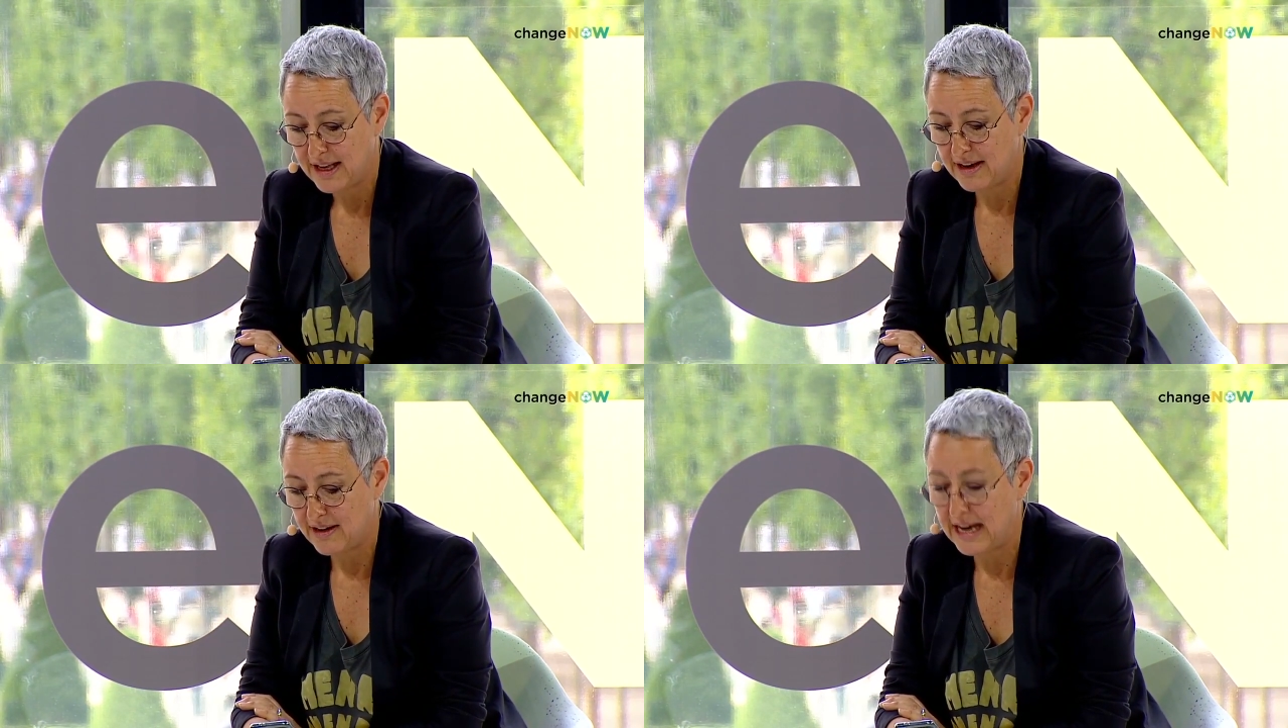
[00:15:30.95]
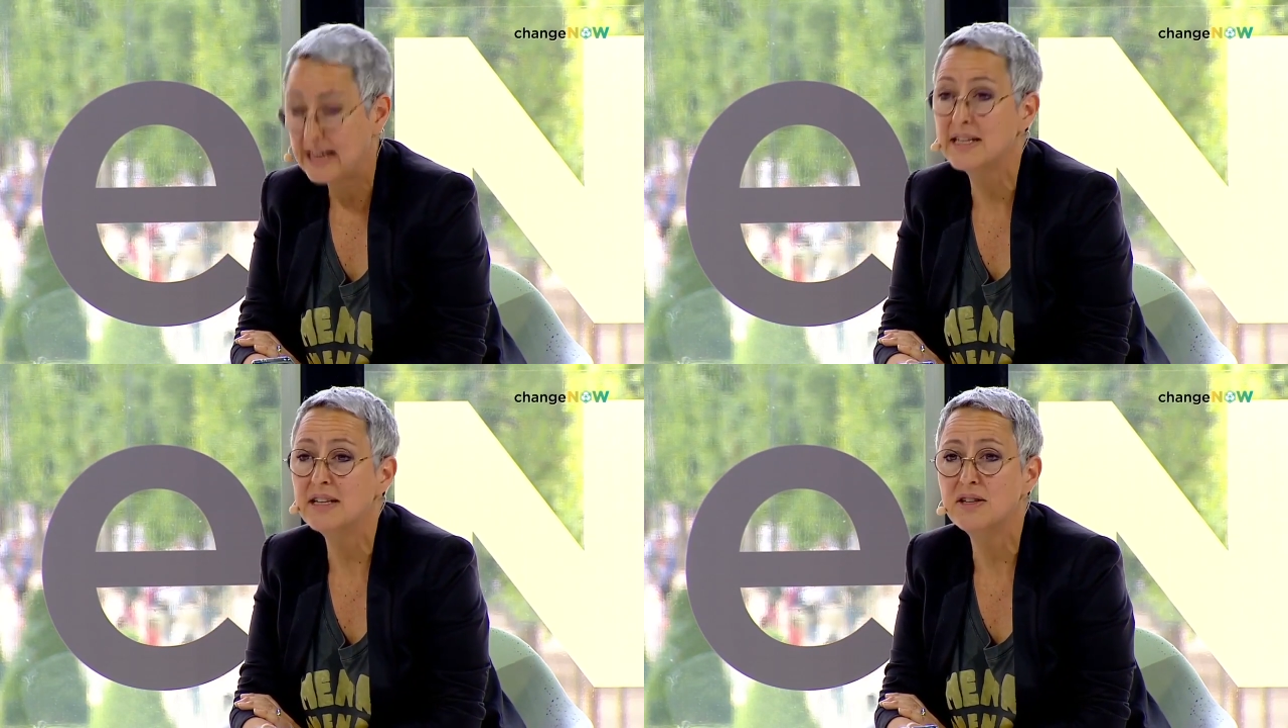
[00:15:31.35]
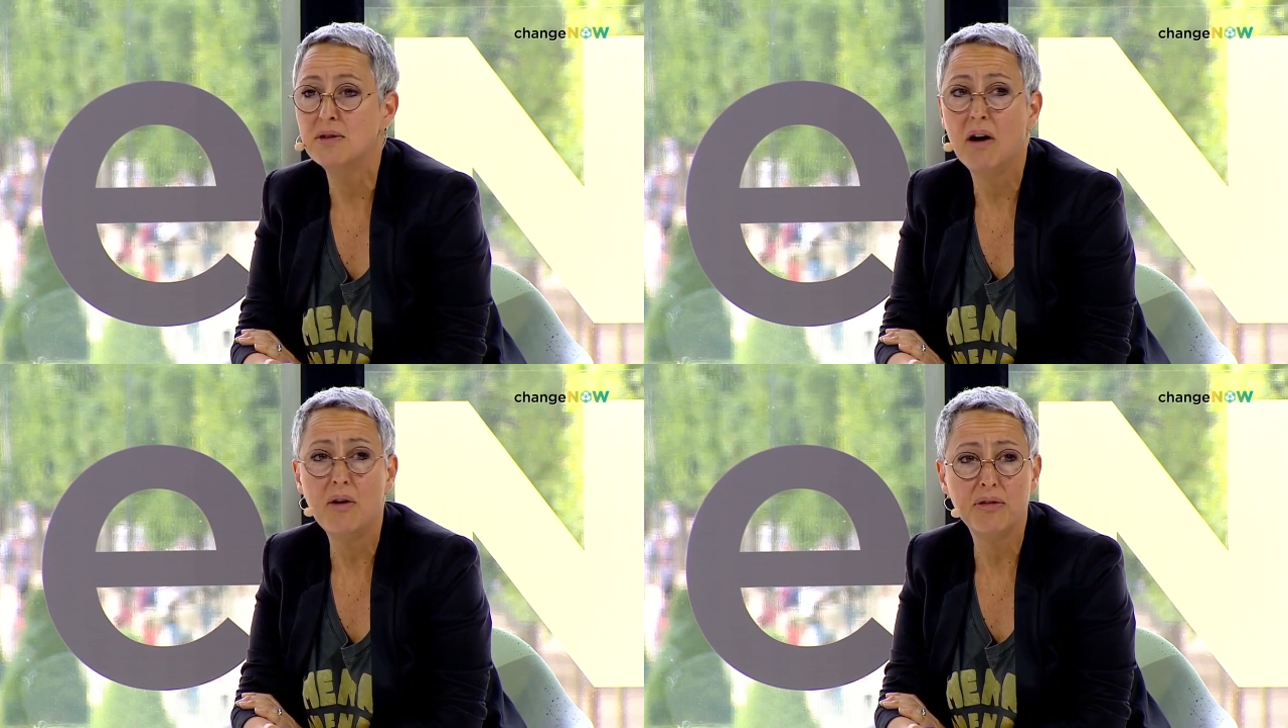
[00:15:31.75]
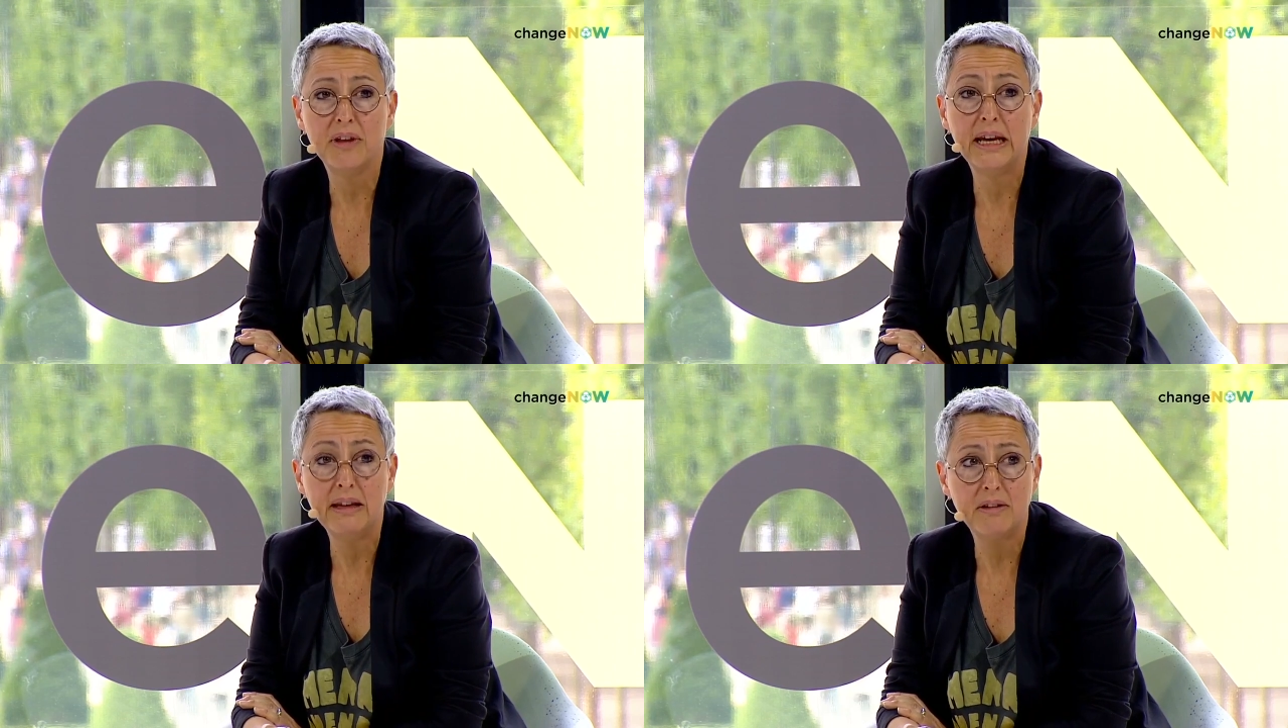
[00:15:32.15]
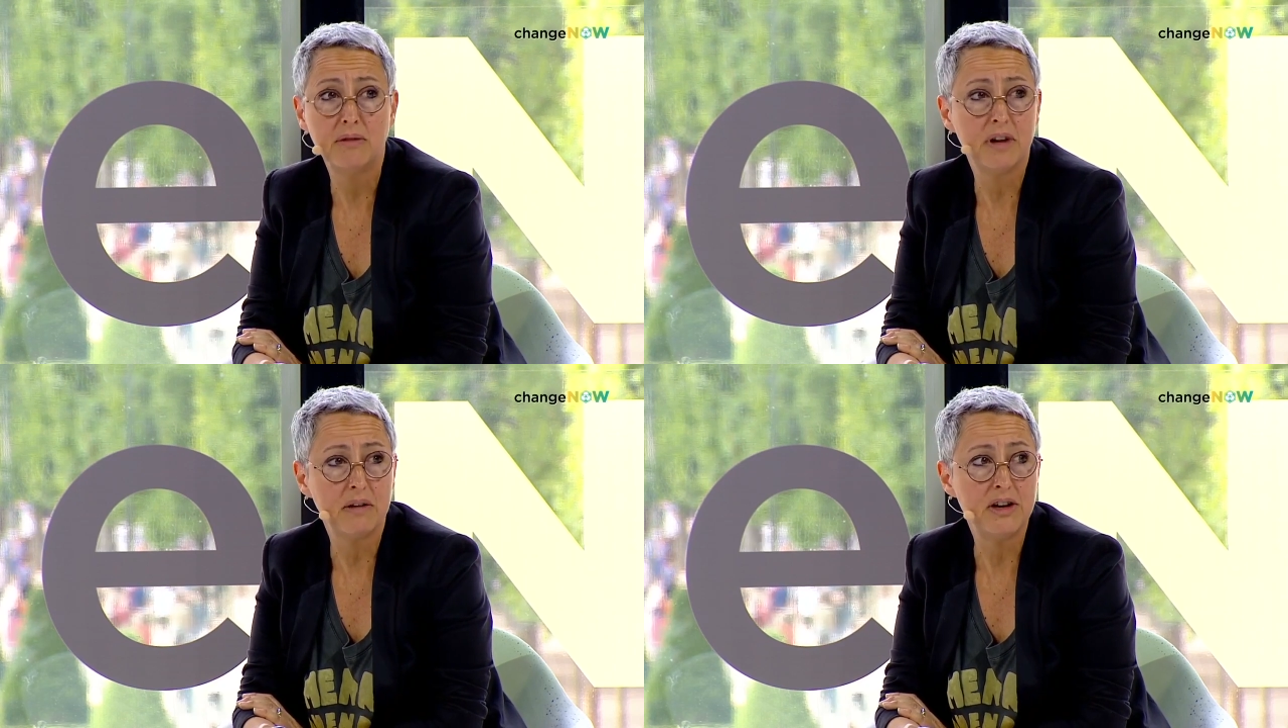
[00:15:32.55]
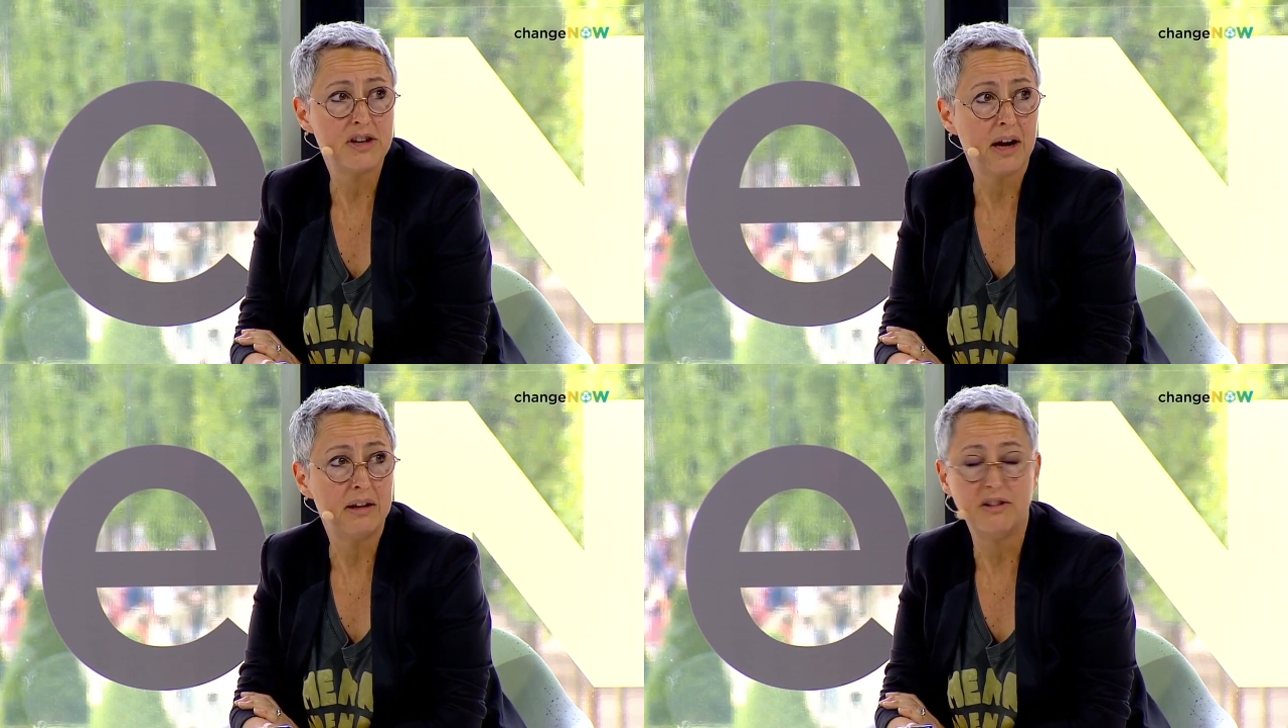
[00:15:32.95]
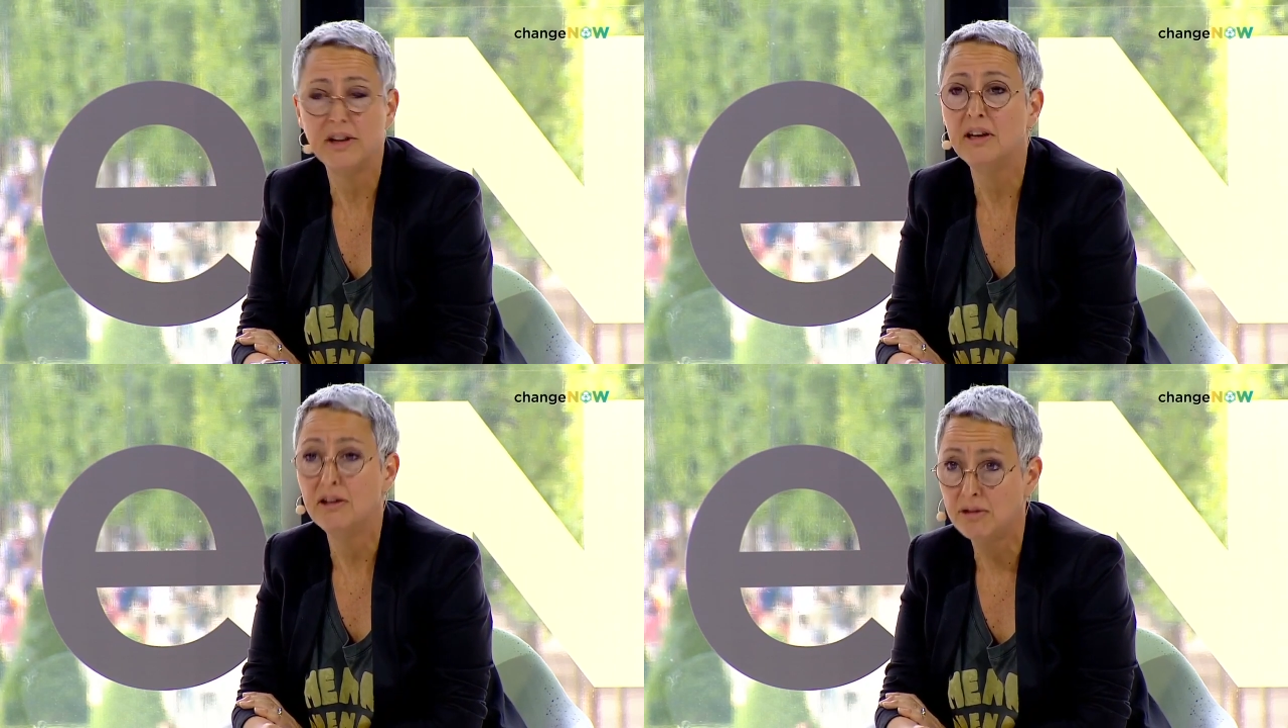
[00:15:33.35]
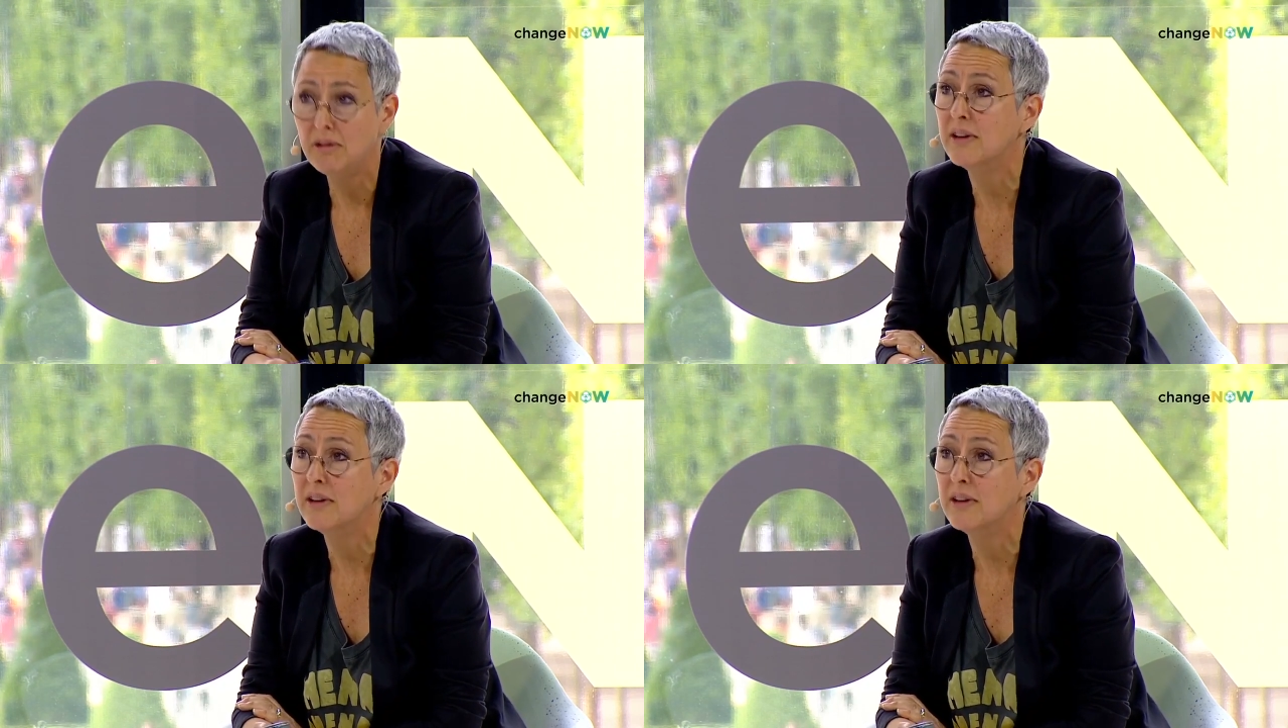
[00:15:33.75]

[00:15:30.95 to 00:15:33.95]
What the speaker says: Access to health is a very challenging issue.